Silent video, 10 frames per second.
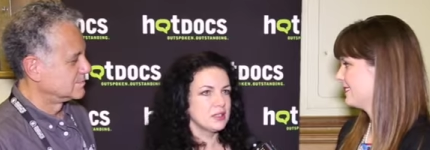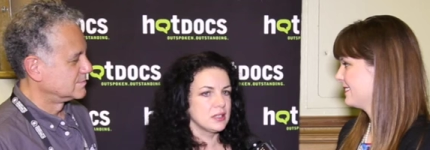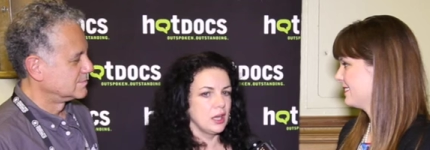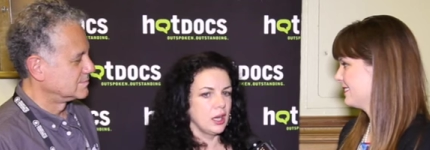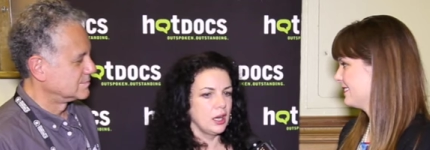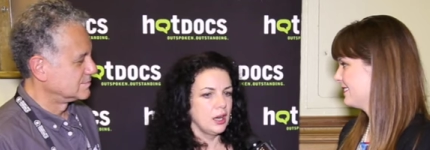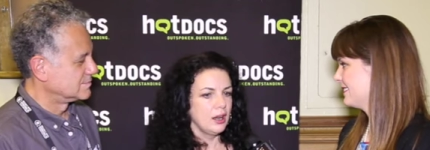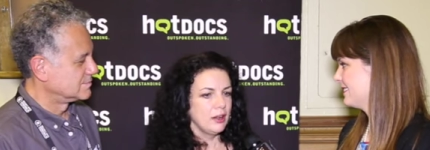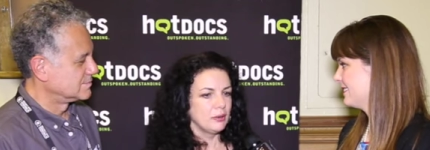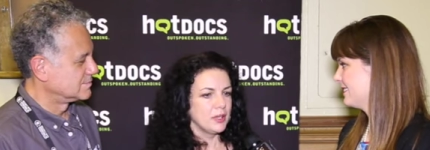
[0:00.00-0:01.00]
Speaker 1: said
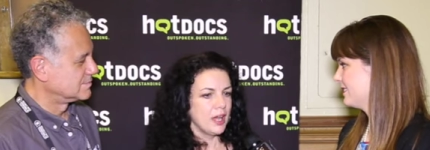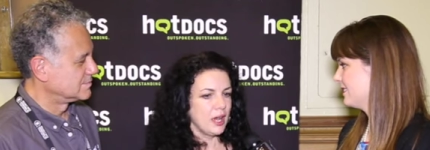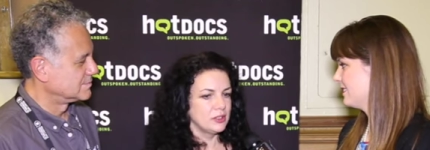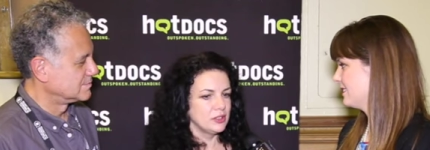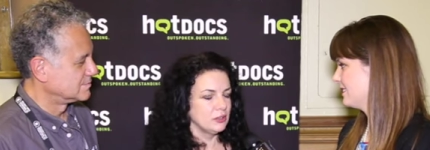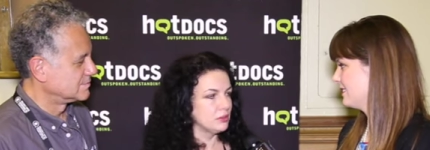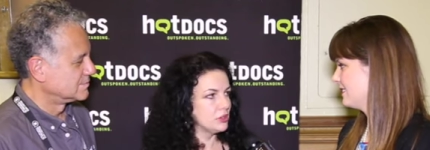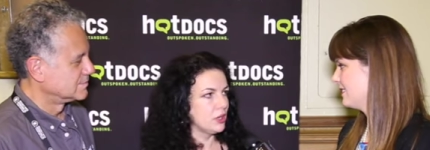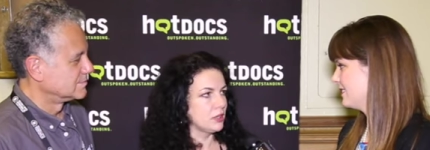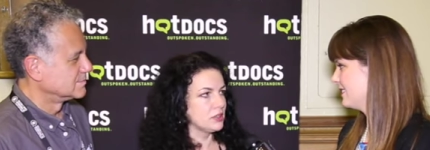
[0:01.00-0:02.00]
we had to
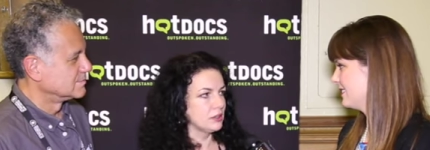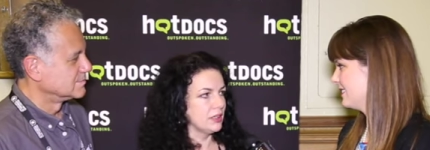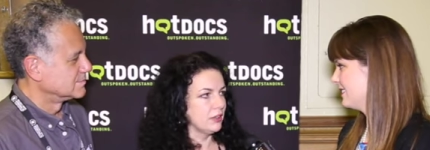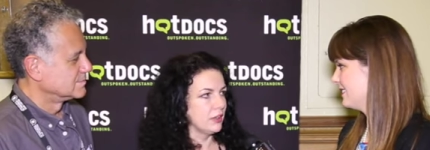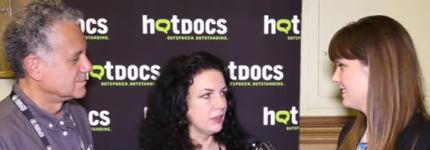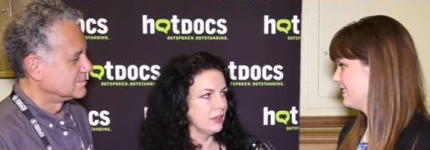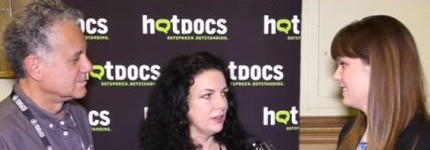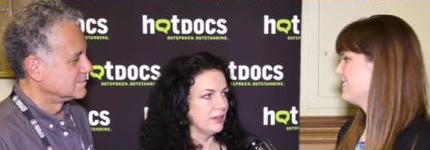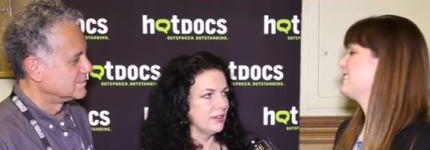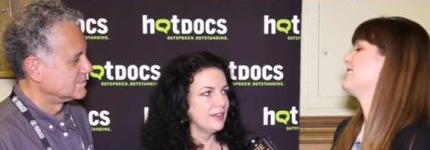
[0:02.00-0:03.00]
talk to Larry.
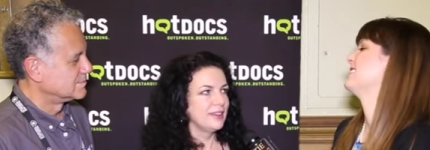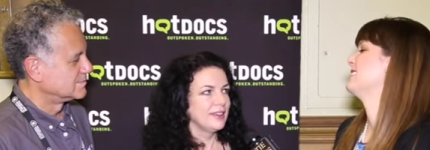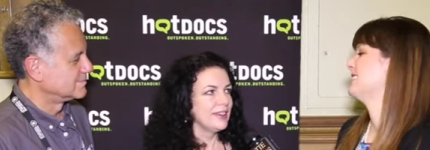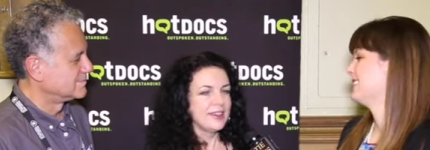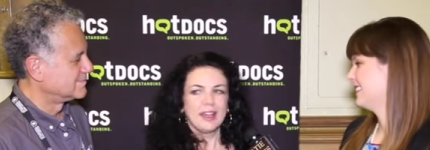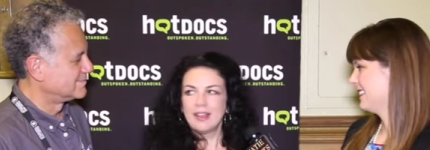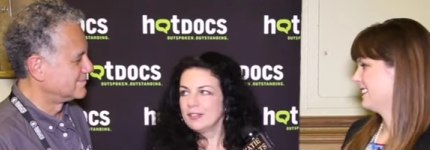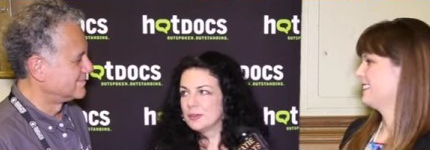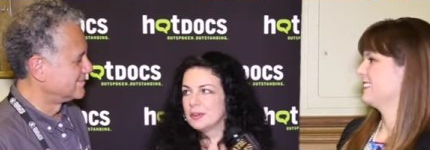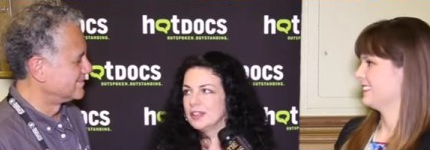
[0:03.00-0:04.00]

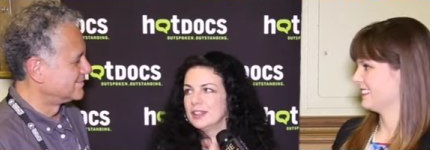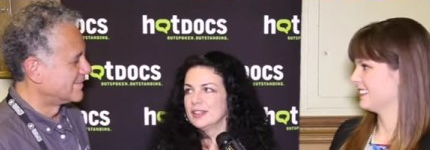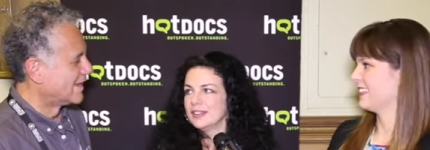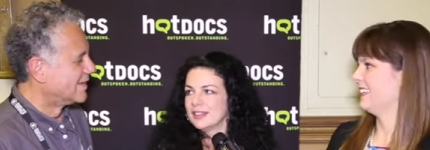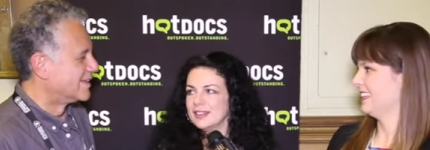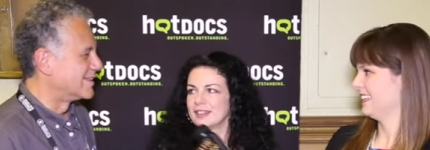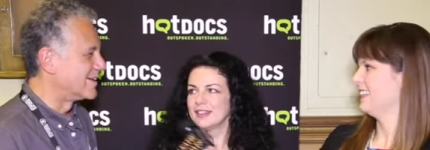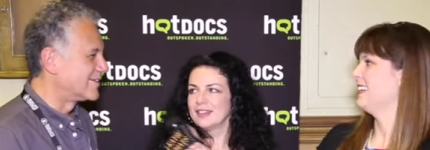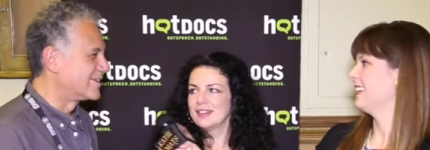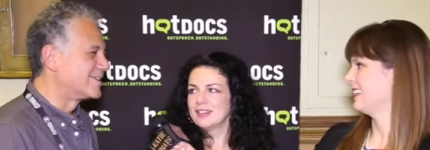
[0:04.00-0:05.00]
Everybody.
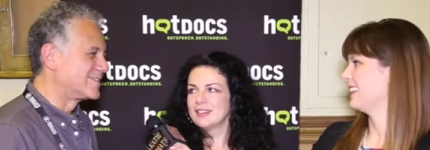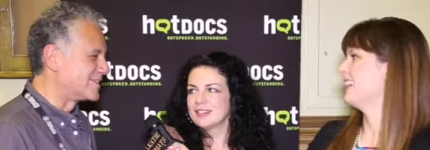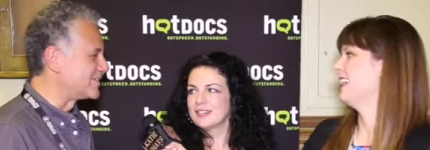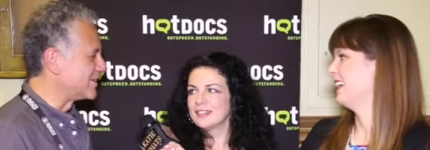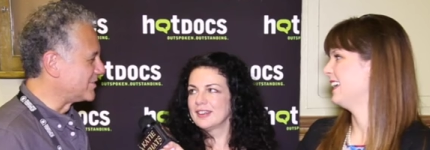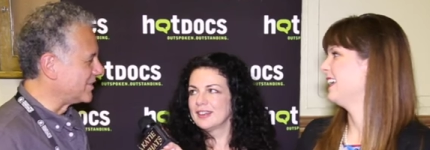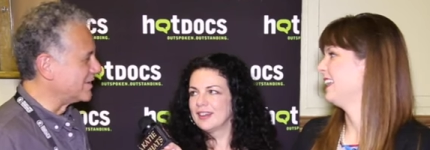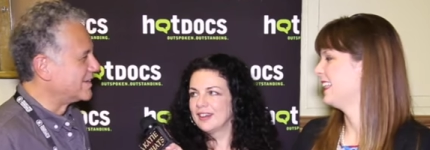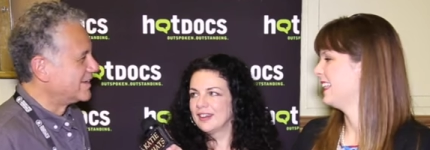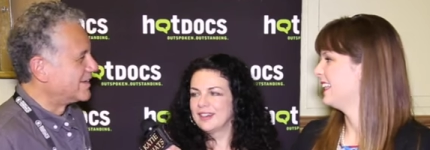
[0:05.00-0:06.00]
Speaker 2: Larry is just such a
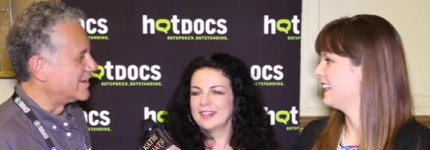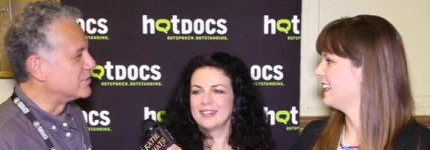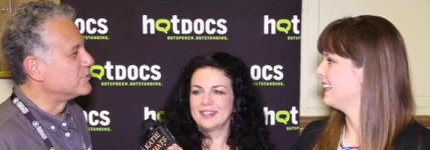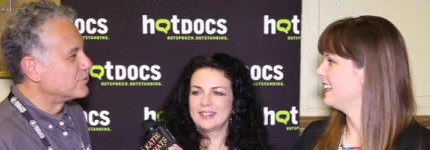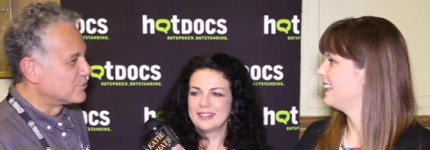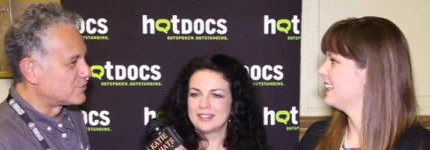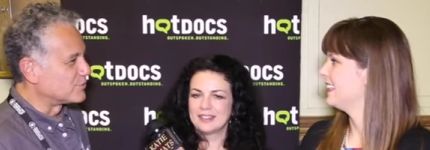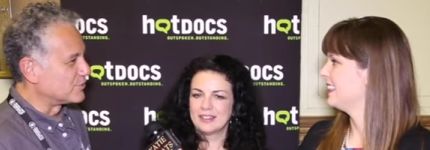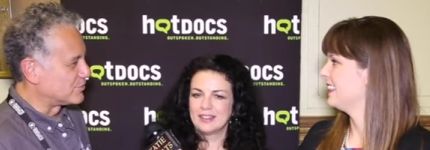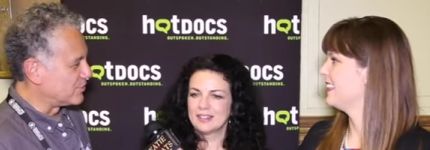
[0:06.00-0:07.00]

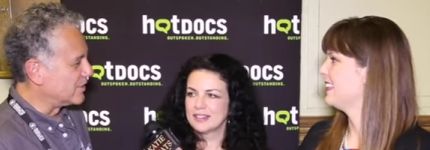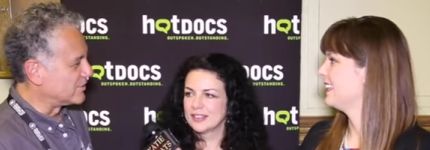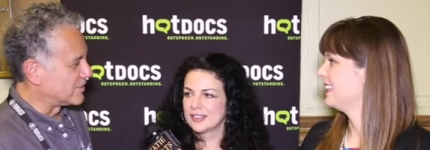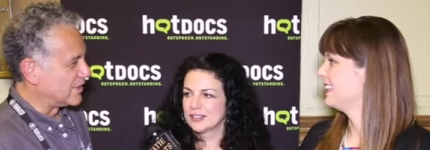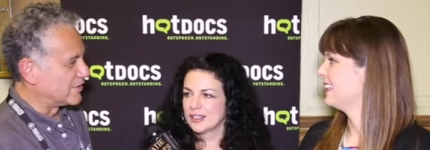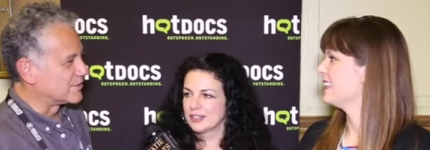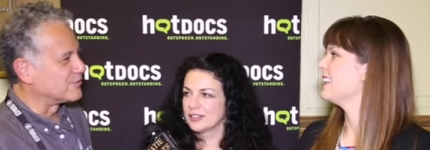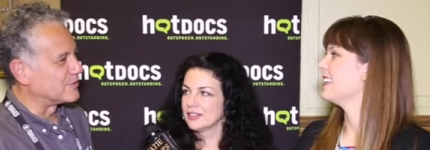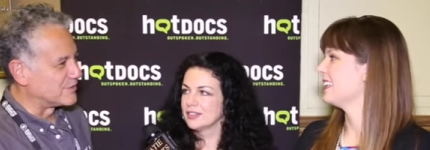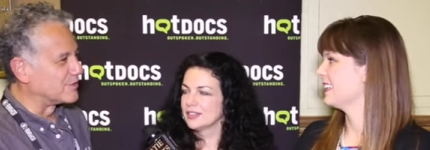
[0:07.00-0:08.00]
unusual, strange character.
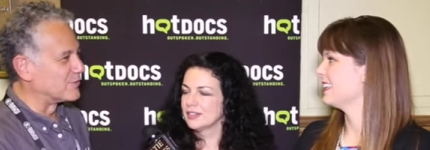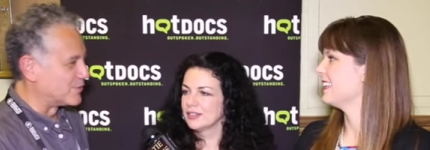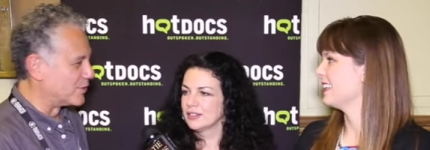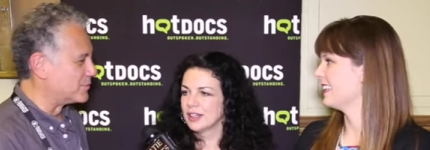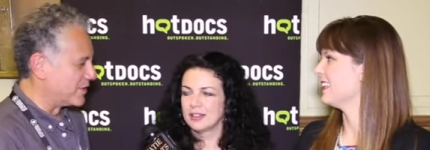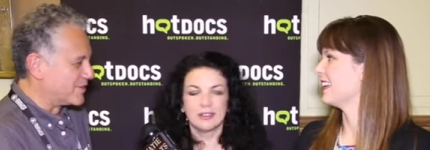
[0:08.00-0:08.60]
If you see the film, you